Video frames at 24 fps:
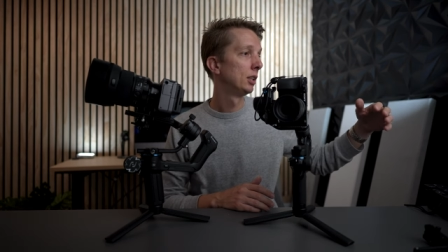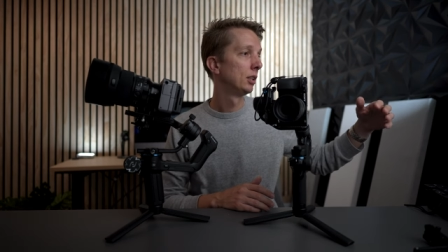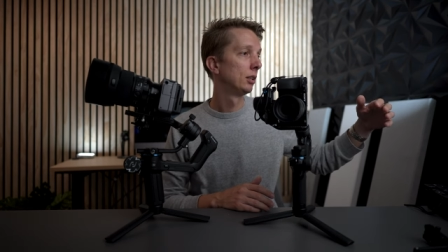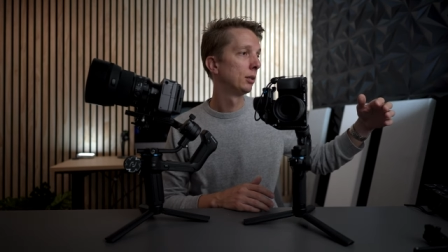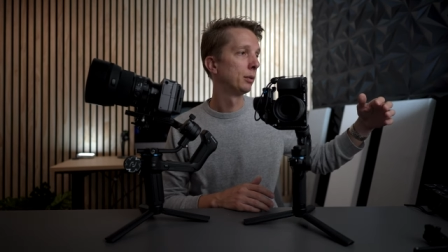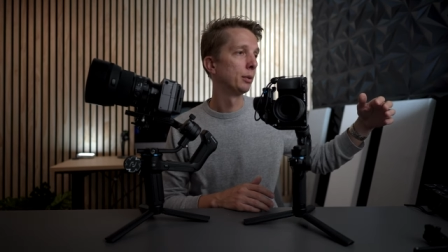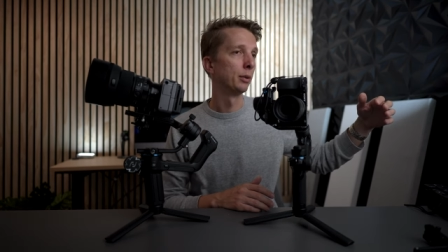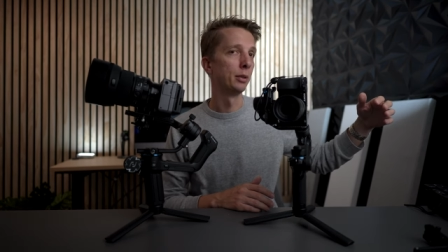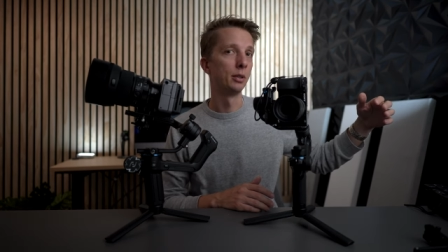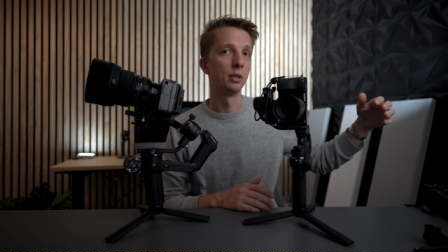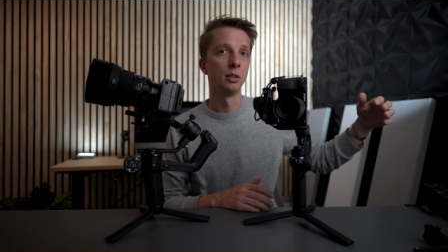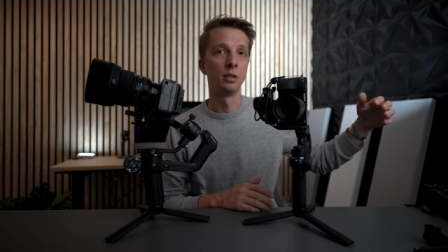
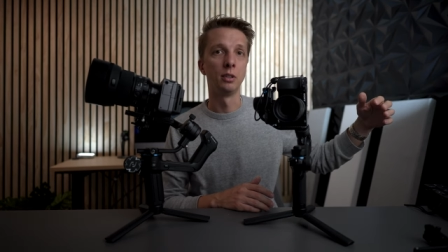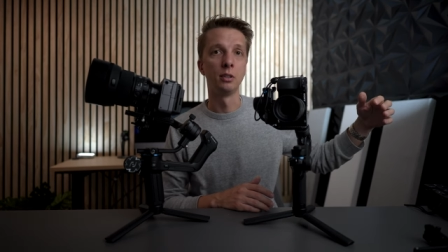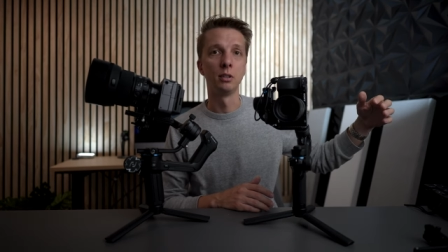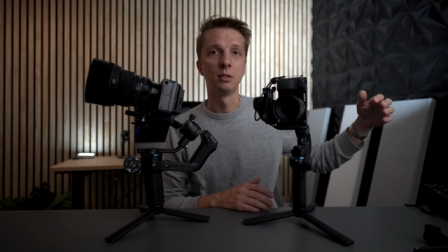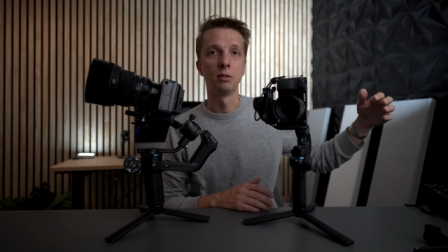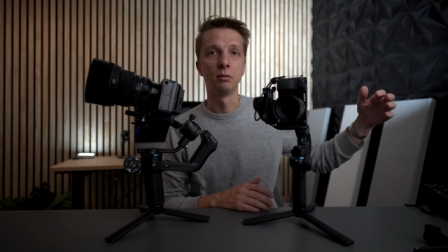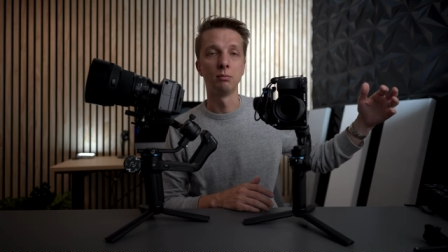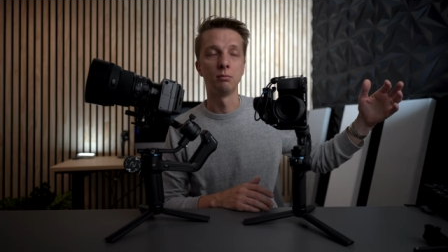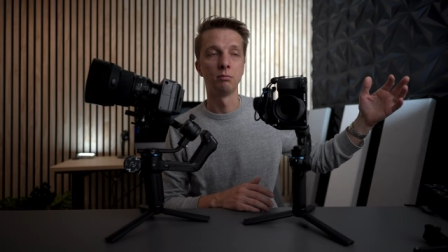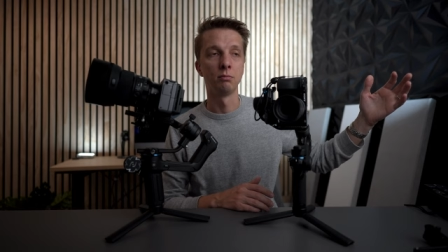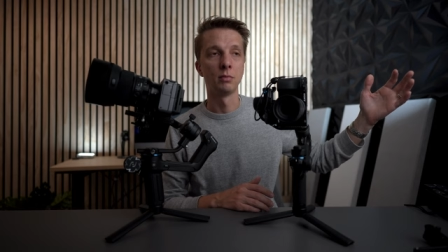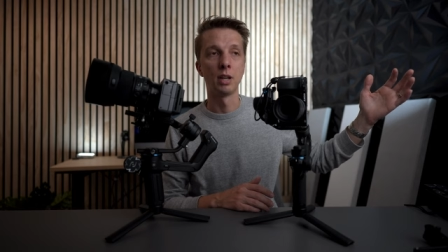or
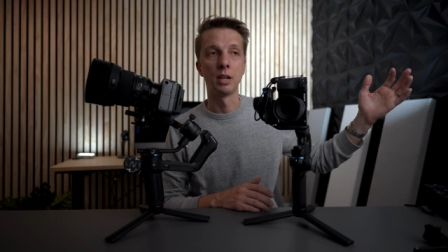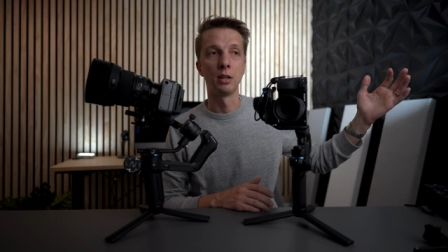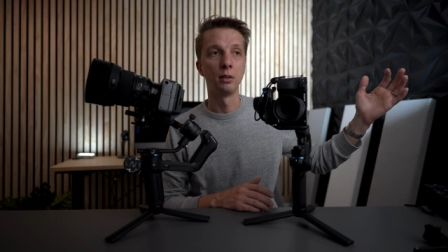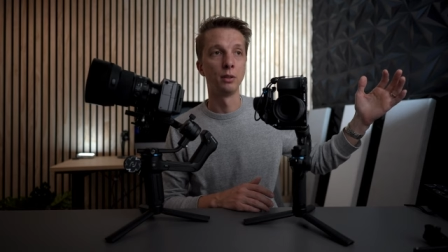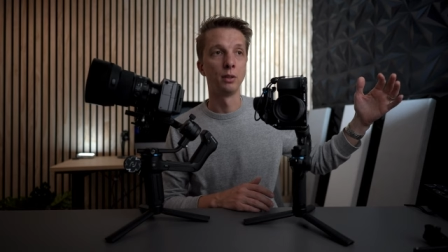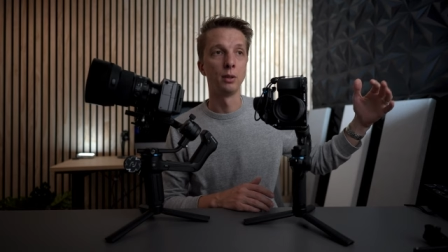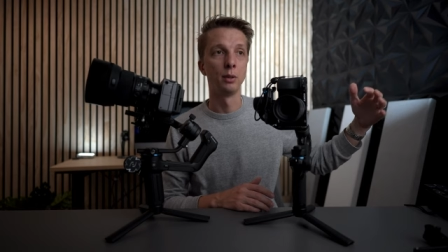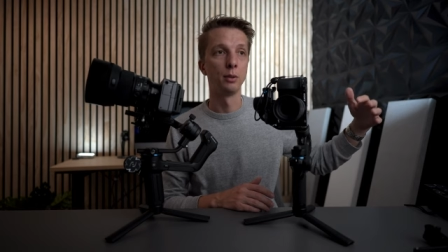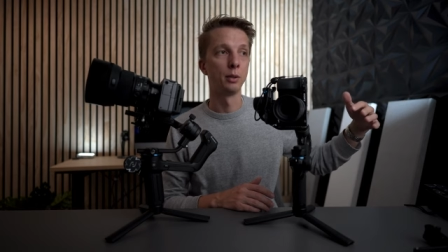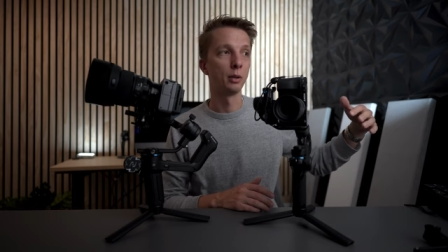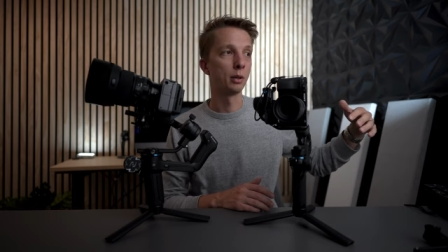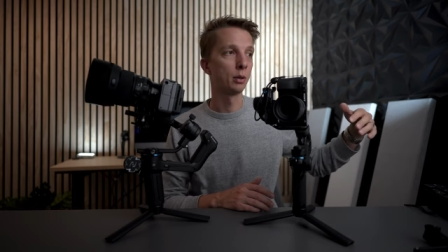I don't
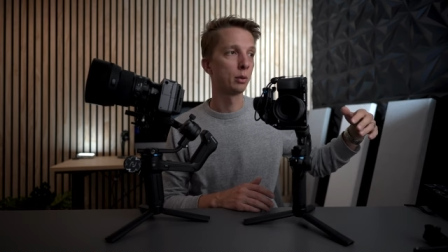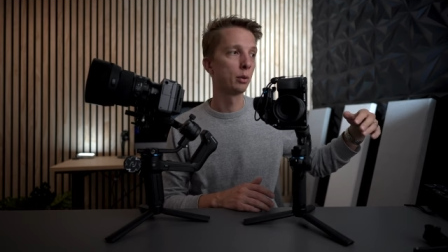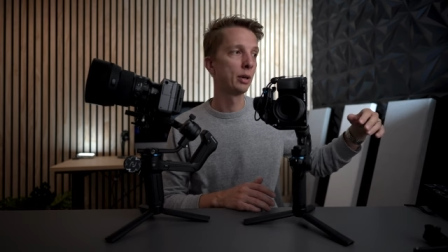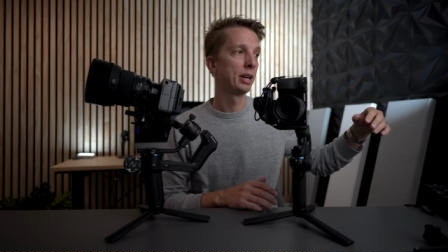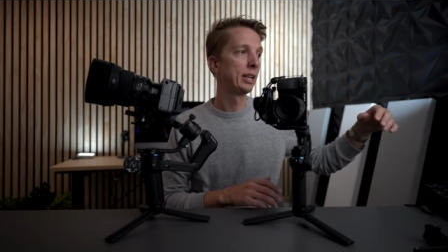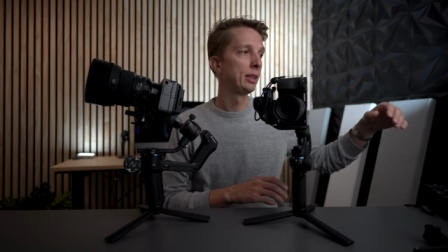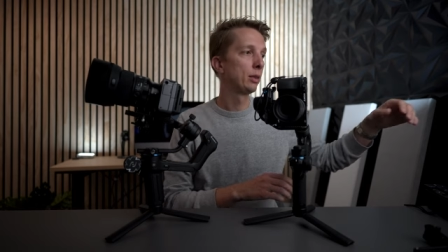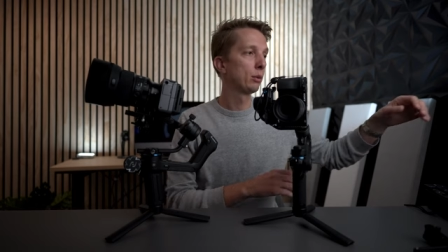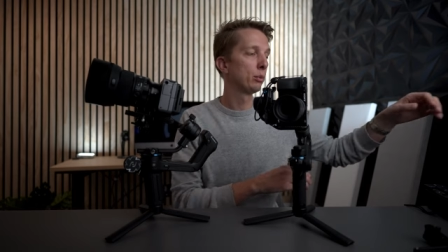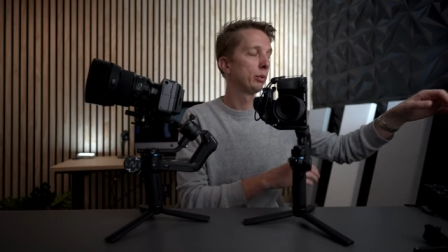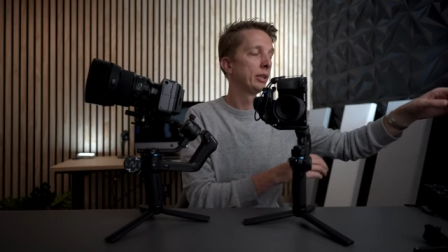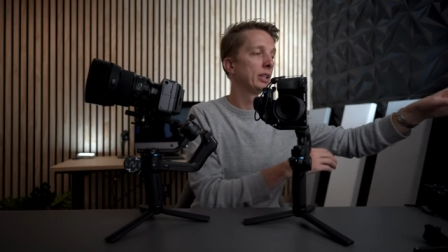know, the
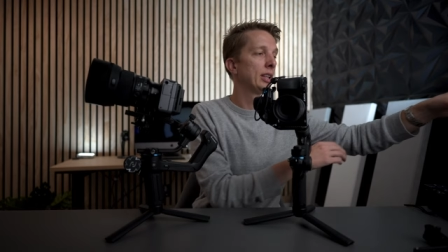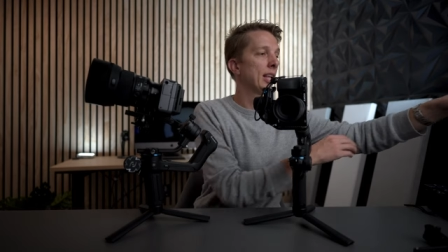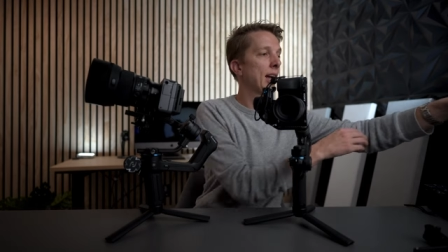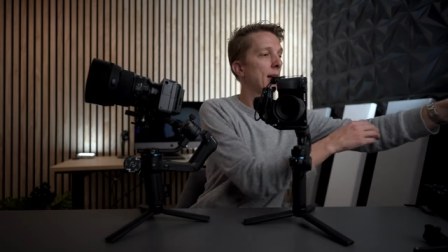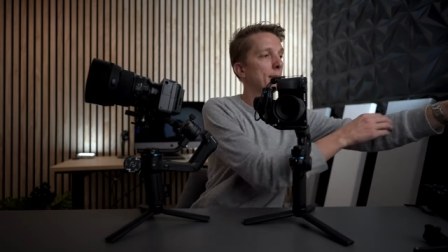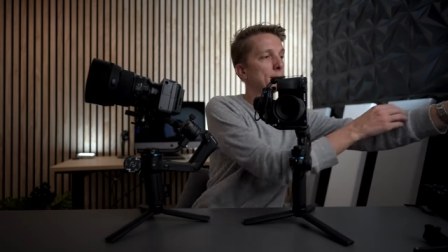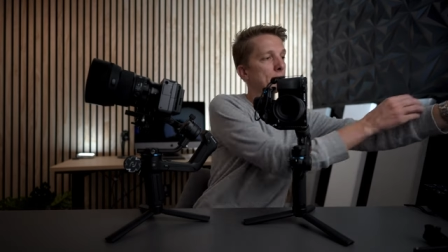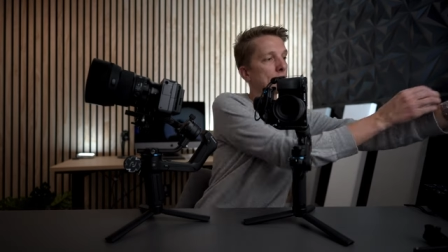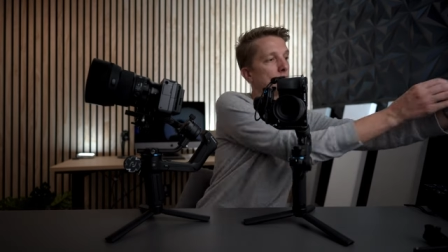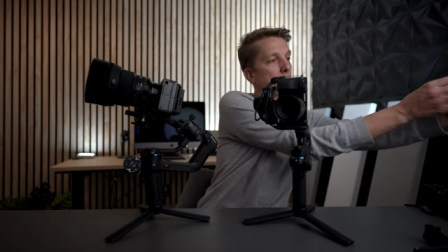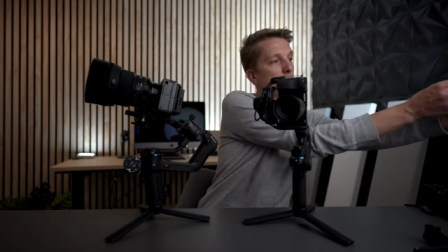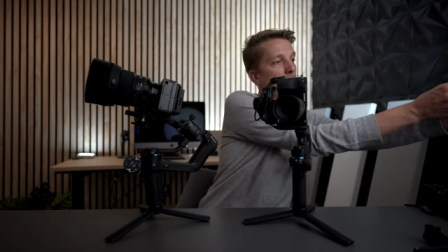Crane 3
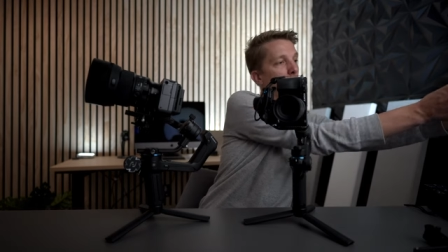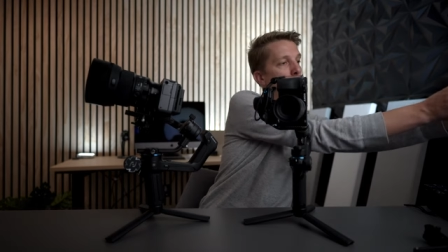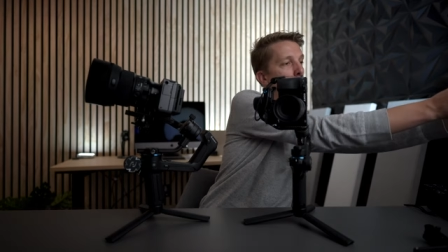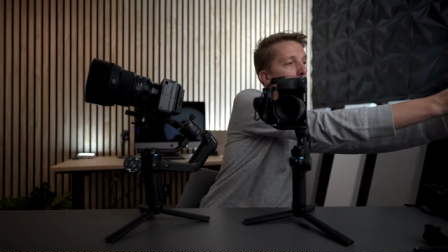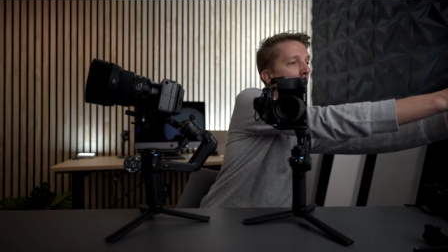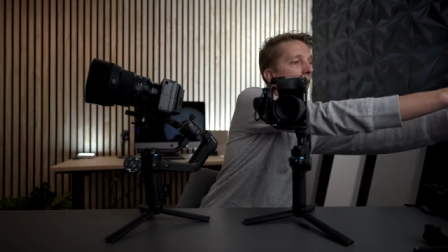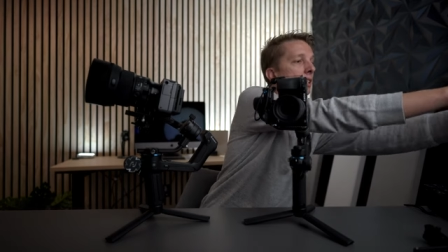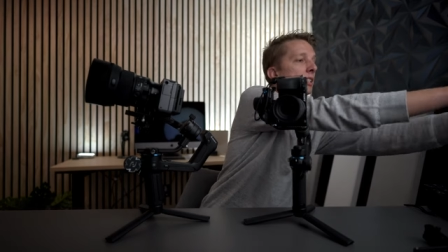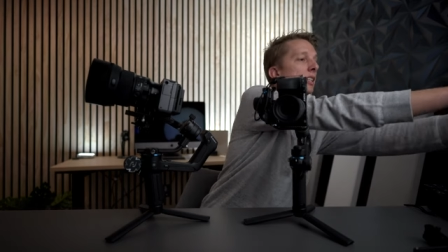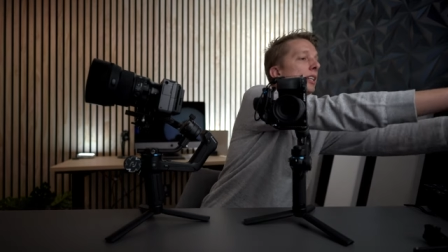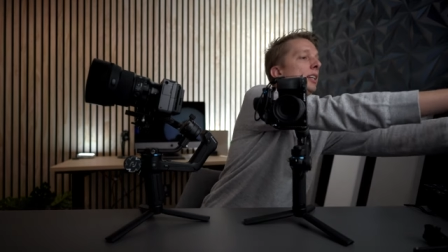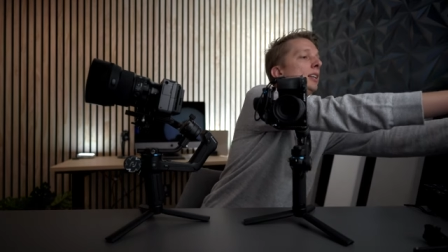Lab, something
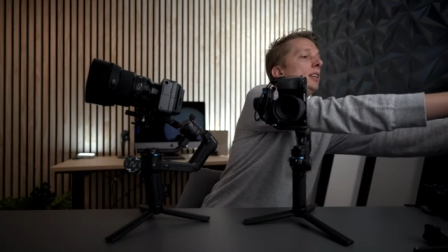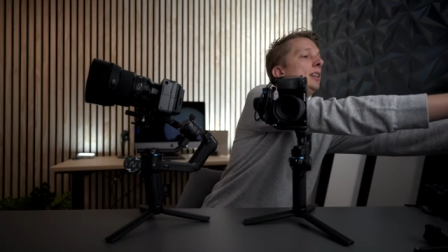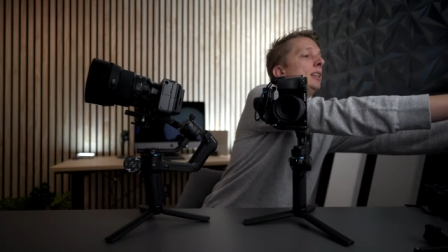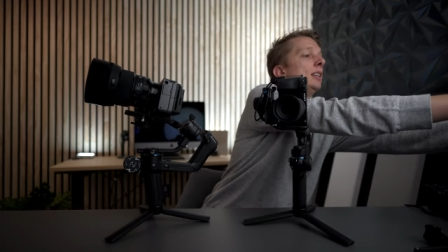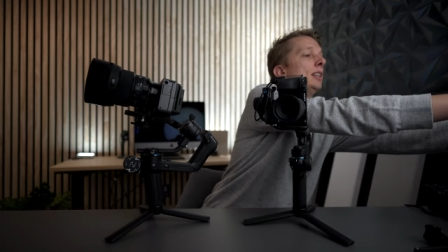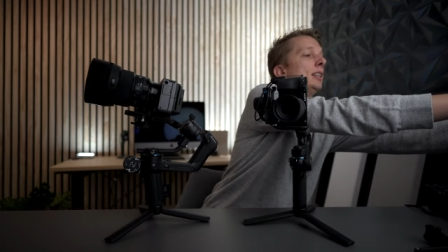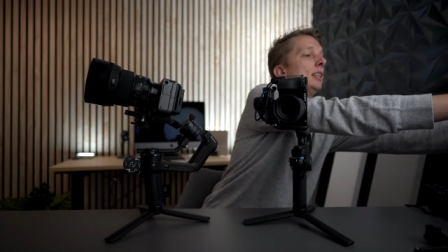crazy.